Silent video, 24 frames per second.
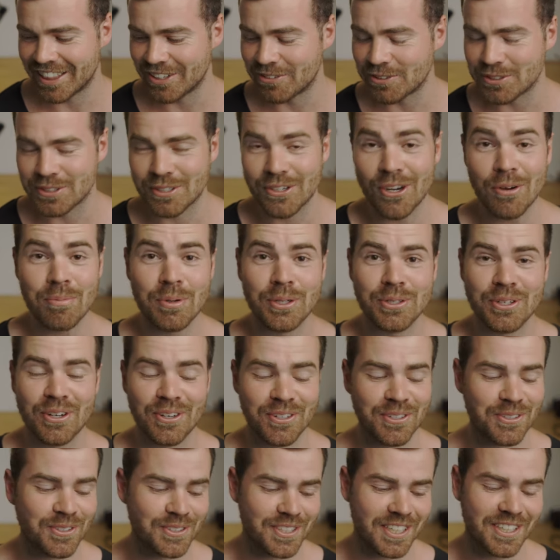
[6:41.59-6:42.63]
There was no more
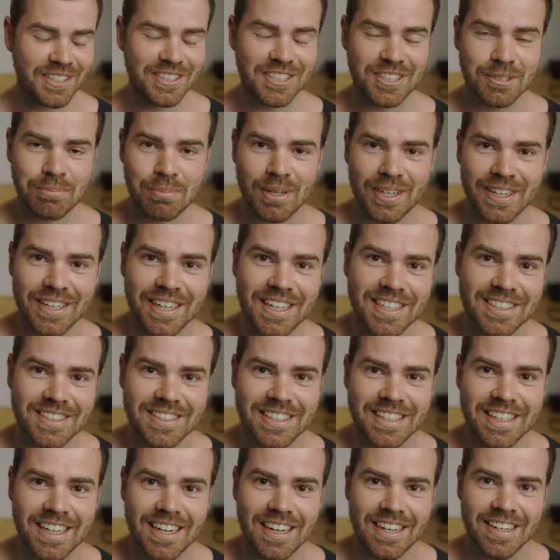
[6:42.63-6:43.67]
dongles. I could just plug an
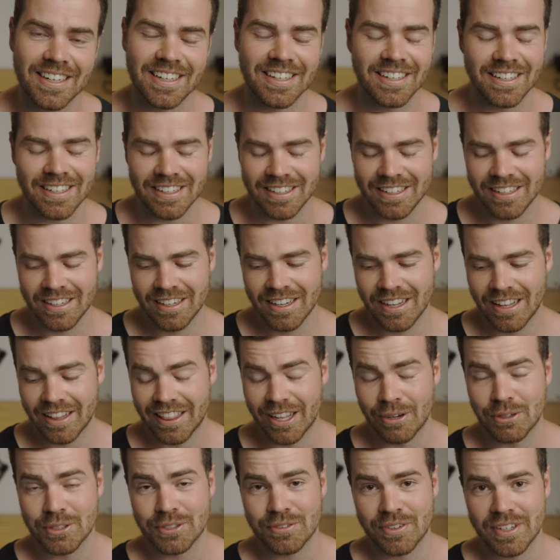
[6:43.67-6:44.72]
SD card in, and
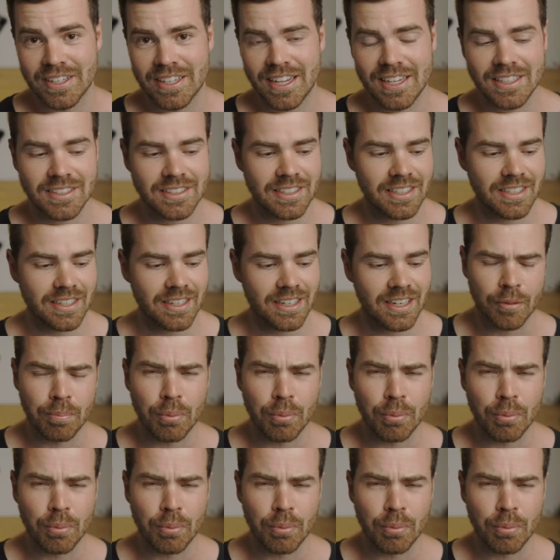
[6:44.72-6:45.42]
that was fantastic.